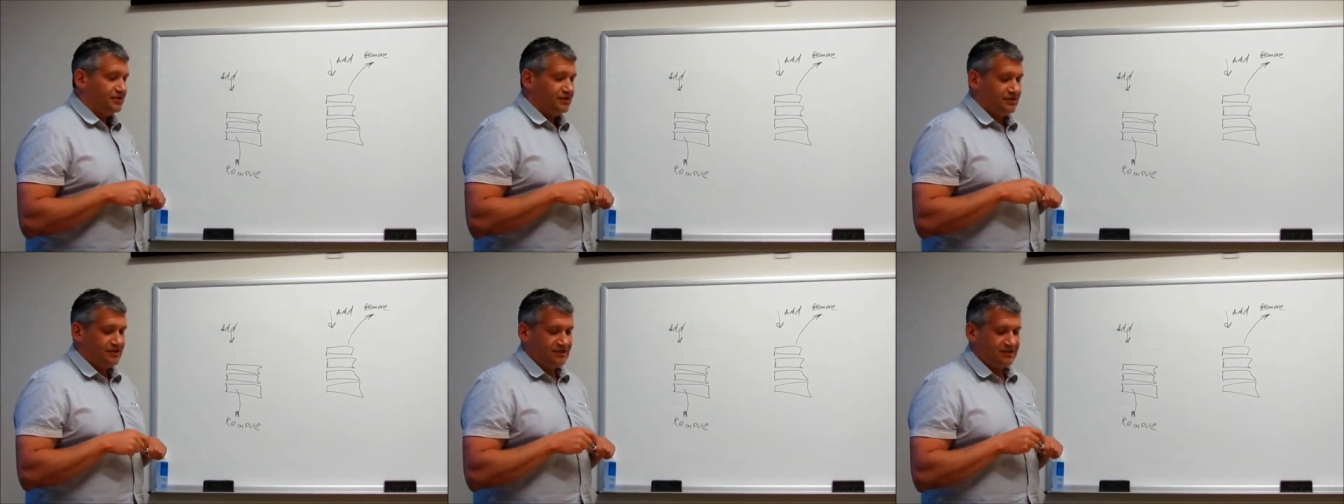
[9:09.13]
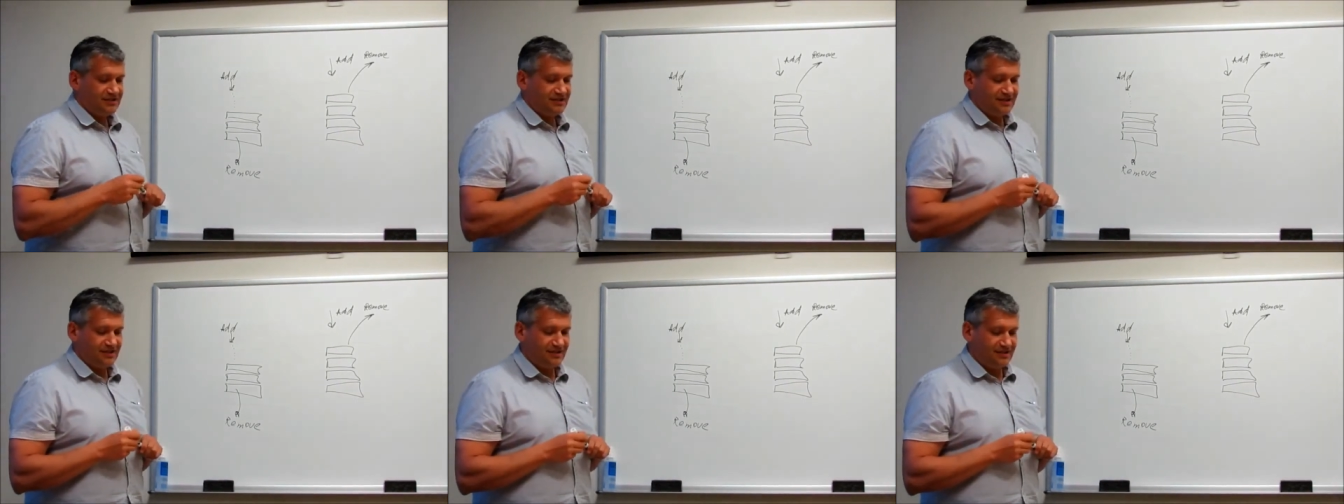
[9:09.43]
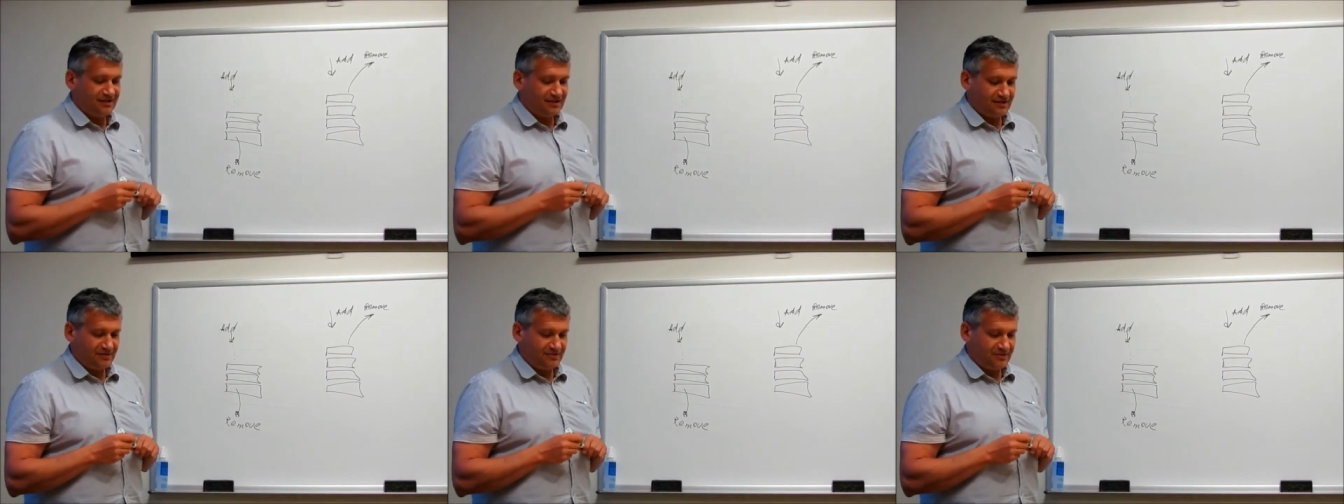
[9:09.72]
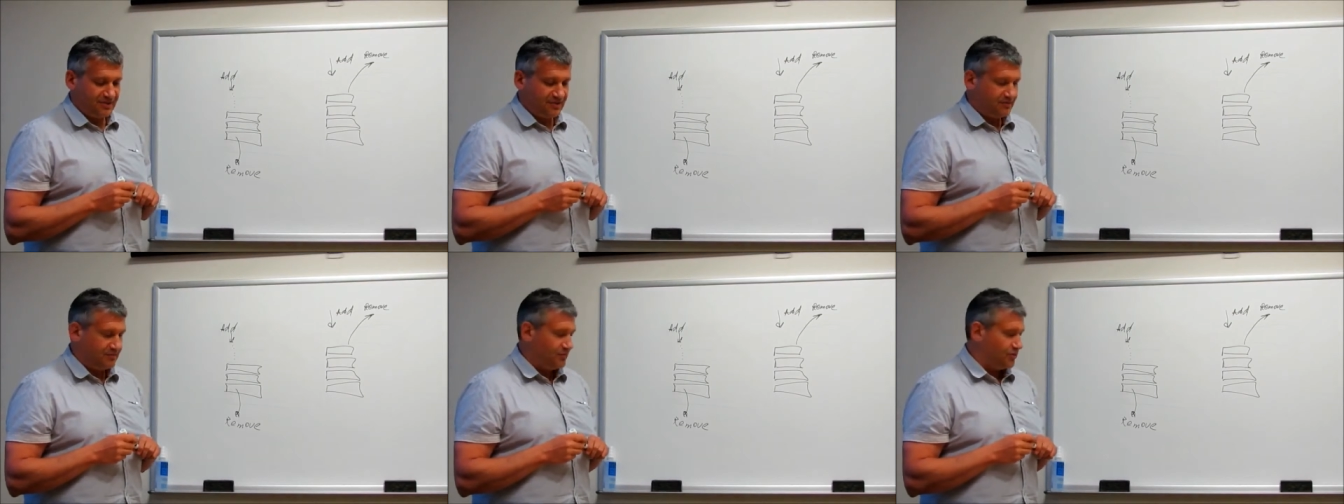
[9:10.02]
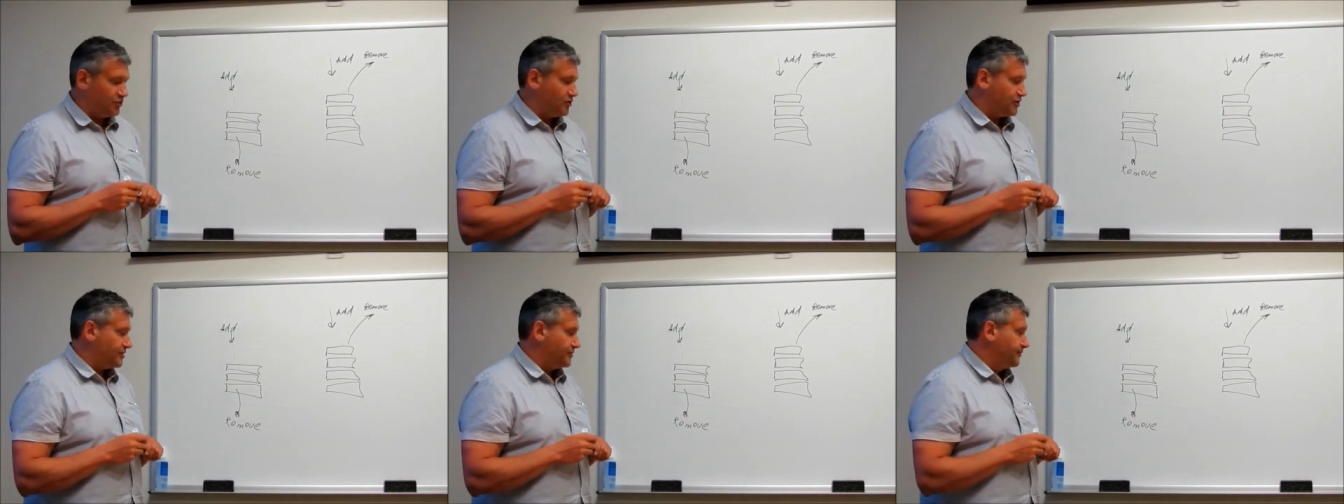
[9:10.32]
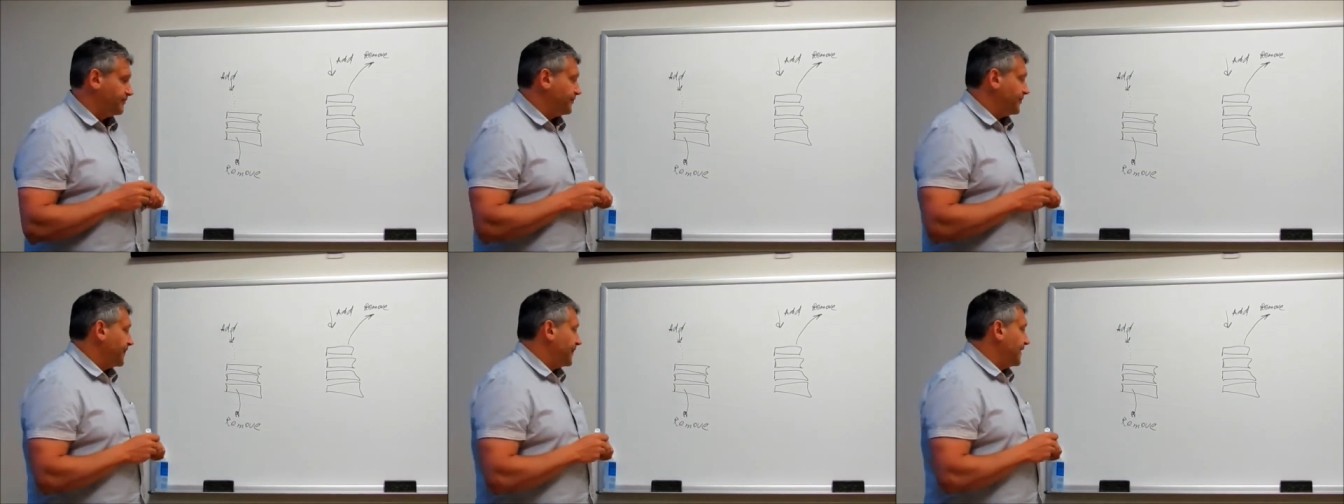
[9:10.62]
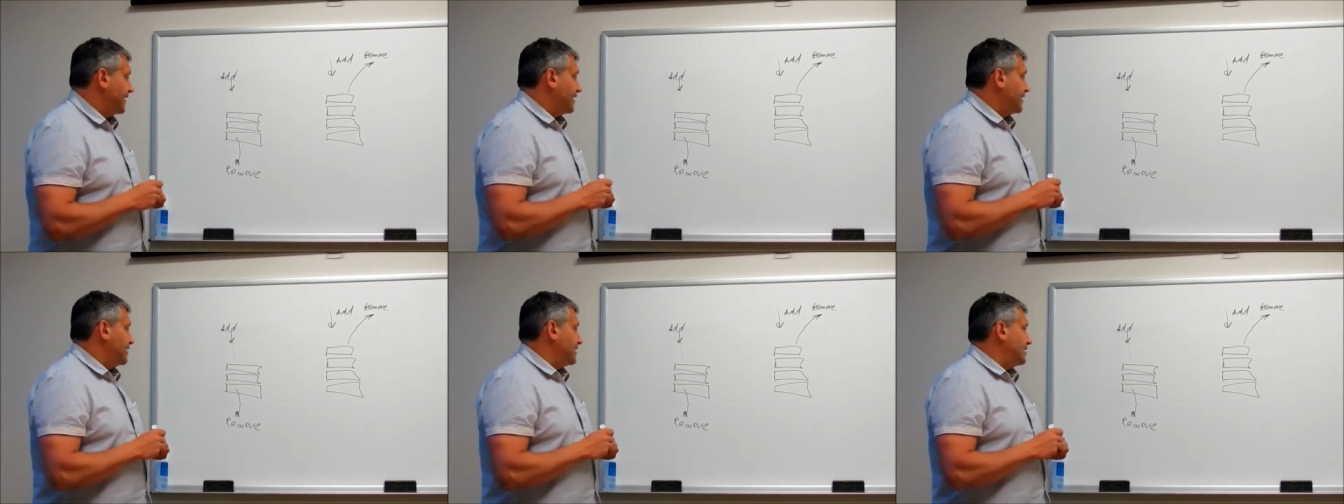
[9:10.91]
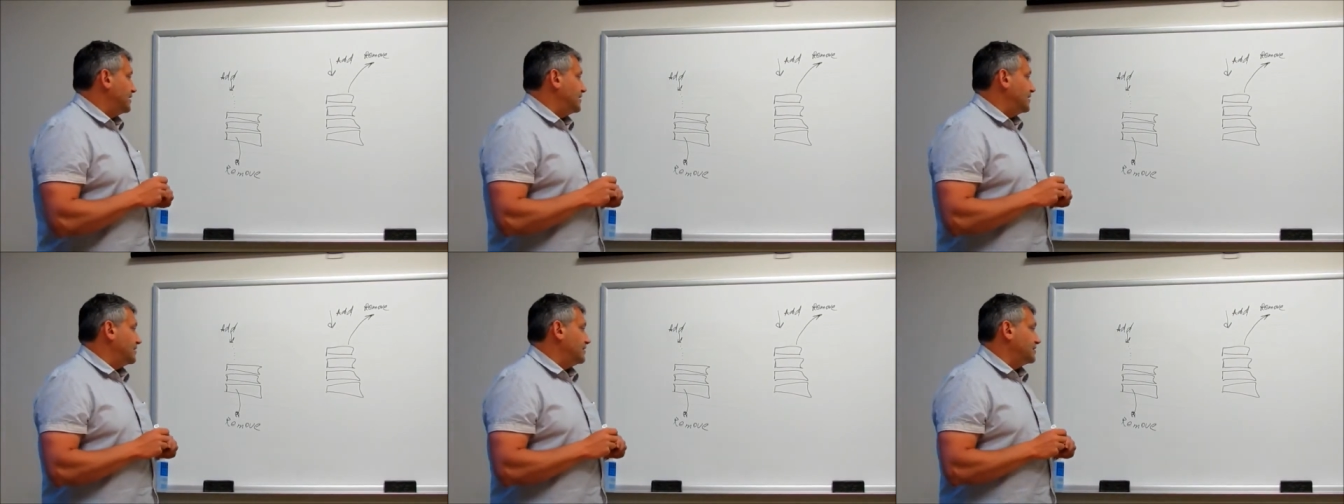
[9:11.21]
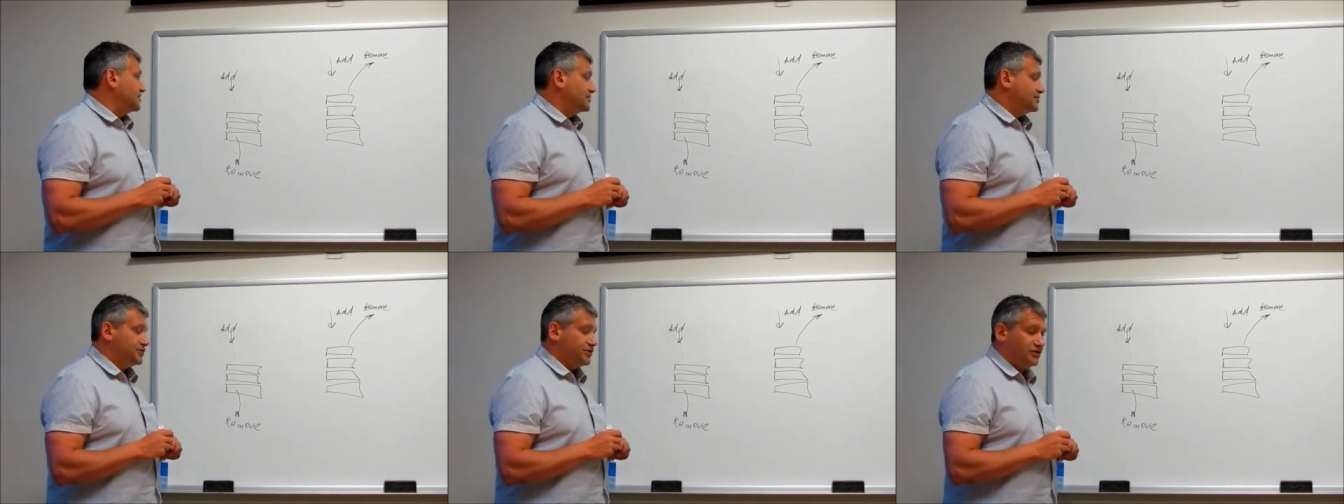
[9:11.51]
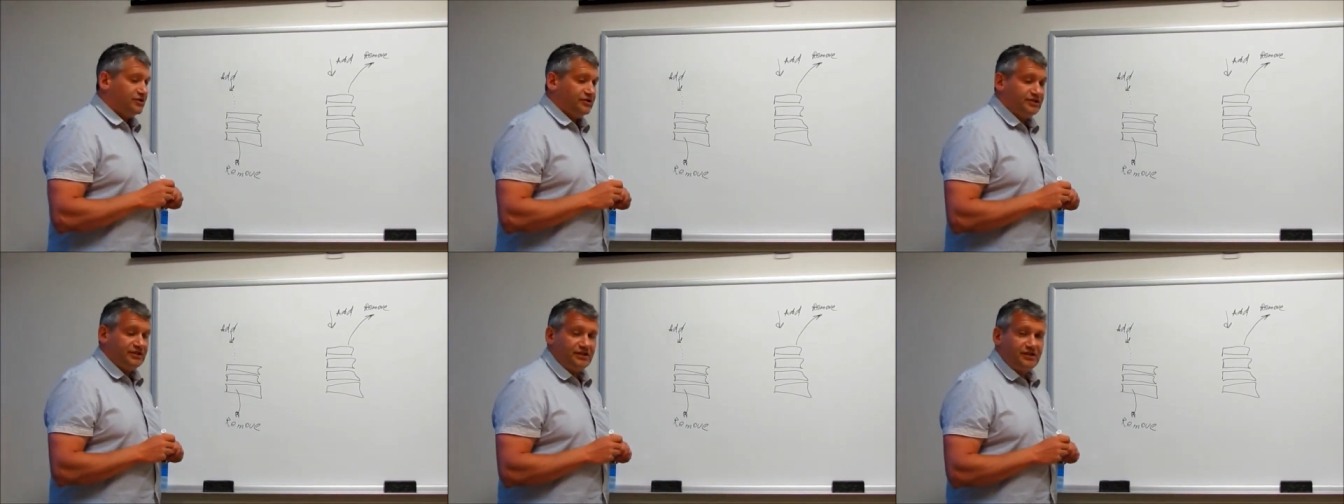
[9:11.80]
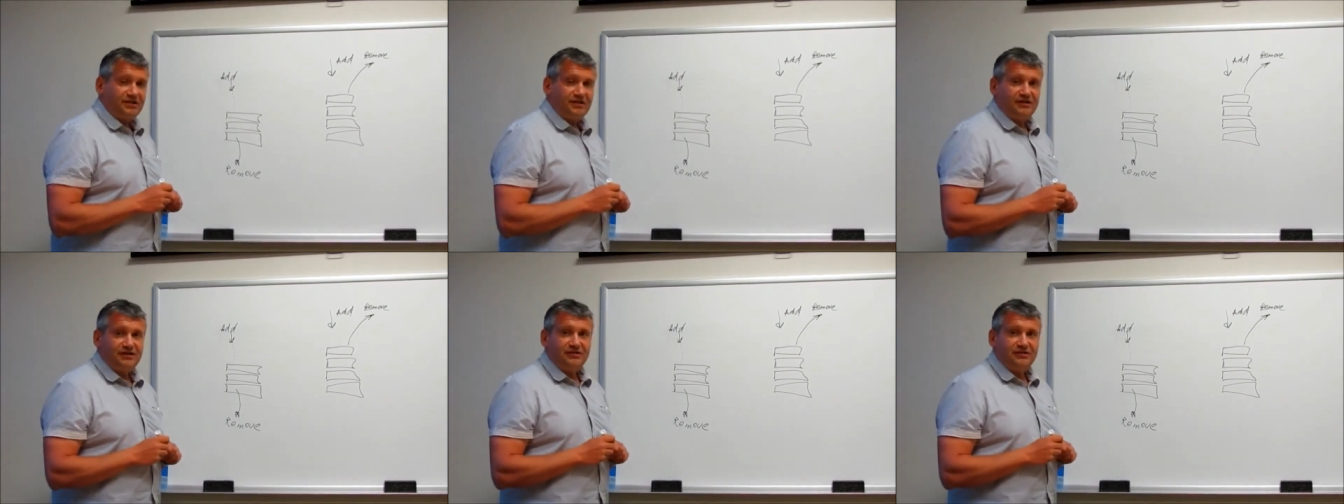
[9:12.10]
It's a little bit more exotic.